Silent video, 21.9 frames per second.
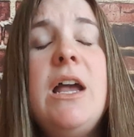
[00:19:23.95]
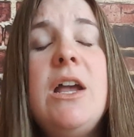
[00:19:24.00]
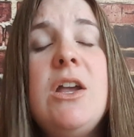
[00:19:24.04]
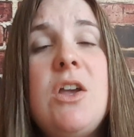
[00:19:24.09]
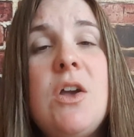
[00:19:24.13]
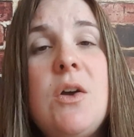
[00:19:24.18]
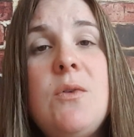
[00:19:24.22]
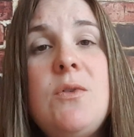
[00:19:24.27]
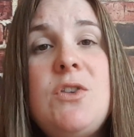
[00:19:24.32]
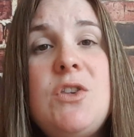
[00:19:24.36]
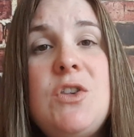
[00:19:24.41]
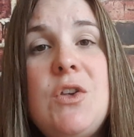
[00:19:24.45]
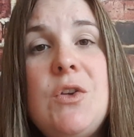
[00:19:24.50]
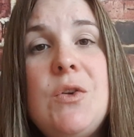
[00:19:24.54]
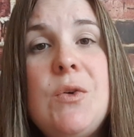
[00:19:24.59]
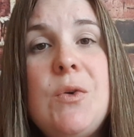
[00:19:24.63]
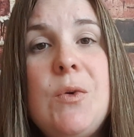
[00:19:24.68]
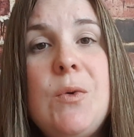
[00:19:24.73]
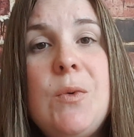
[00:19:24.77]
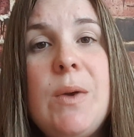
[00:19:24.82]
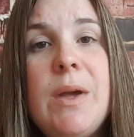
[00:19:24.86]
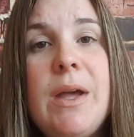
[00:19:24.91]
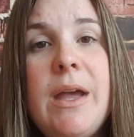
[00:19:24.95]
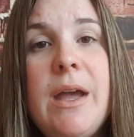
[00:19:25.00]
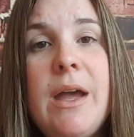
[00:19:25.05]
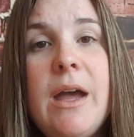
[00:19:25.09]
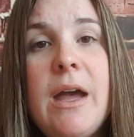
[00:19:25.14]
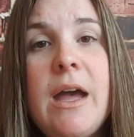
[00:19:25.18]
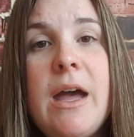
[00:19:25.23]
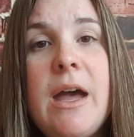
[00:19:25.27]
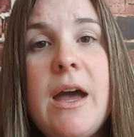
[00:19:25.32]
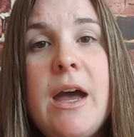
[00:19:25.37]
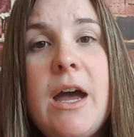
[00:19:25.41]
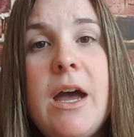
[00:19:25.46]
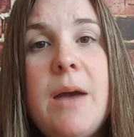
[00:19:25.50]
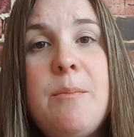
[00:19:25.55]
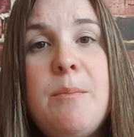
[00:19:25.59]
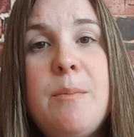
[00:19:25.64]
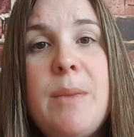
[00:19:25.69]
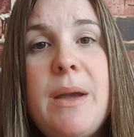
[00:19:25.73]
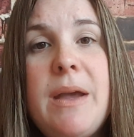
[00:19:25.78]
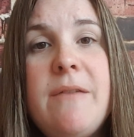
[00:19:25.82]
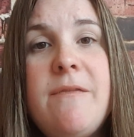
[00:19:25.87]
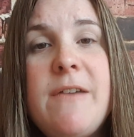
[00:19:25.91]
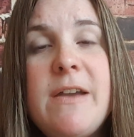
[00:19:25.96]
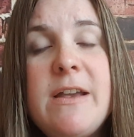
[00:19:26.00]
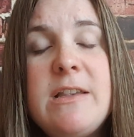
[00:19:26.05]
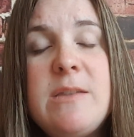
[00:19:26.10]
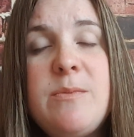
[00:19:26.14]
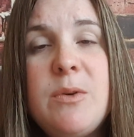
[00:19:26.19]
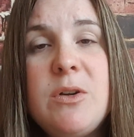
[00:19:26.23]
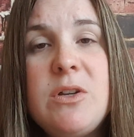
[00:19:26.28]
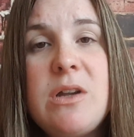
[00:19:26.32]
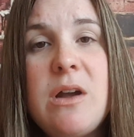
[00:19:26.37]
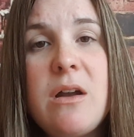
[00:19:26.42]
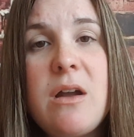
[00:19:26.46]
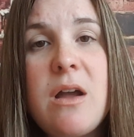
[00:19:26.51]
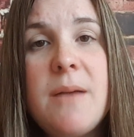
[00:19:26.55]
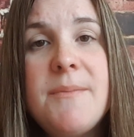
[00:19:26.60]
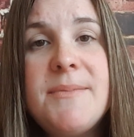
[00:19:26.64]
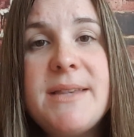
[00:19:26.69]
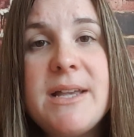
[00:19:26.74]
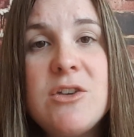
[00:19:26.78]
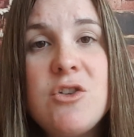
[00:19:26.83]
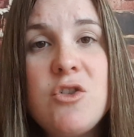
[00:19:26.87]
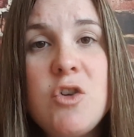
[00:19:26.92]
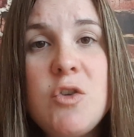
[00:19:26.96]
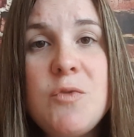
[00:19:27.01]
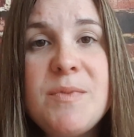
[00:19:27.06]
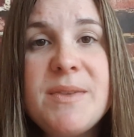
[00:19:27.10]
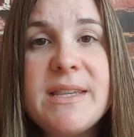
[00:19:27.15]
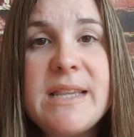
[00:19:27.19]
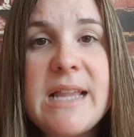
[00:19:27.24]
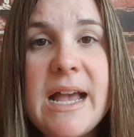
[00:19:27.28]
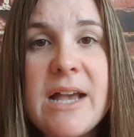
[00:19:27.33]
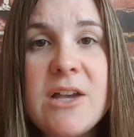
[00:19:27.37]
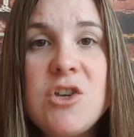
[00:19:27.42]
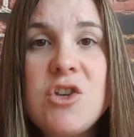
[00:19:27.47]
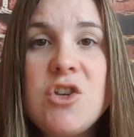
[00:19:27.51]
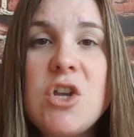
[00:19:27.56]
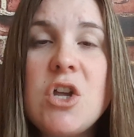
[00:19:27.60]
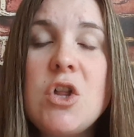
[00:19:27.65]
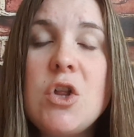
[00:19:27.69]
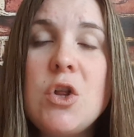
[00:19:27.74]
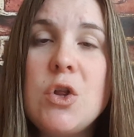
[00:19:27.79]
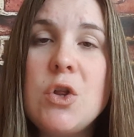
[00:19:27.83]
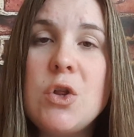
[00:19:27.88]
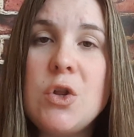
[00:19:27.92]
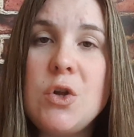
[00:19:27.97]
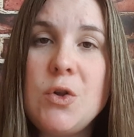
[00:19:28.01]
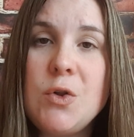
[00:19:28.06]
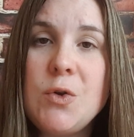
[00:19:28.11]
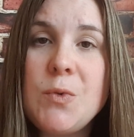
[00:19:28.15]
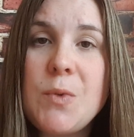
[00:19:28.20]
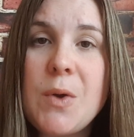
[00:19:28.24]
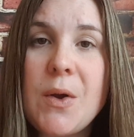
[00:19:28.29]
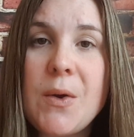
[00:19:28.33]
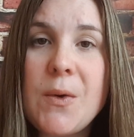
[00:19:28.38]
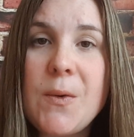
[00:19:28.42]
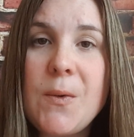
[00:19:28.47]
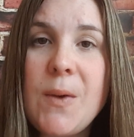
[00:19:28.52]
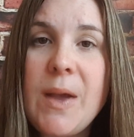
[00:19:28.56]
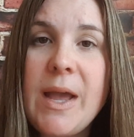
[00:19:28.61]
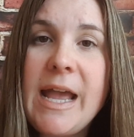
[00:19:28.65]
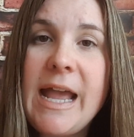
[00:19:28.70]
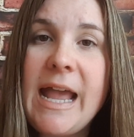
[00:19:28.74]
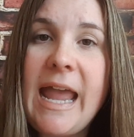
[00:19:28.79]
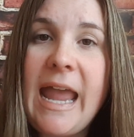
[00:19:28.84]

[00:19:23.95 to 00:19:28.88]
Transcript: go to facebook.com/group/LuLaRoe